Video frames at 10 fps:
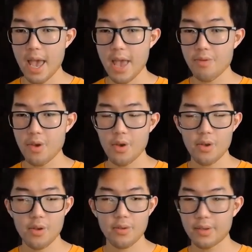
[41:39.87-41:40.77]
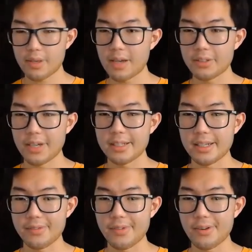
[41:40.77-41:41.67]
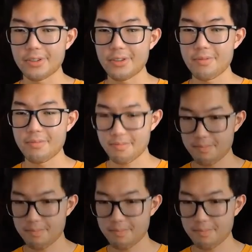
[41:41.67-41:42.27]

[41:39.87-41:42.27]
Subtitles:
and I'll see you guys next video real soon.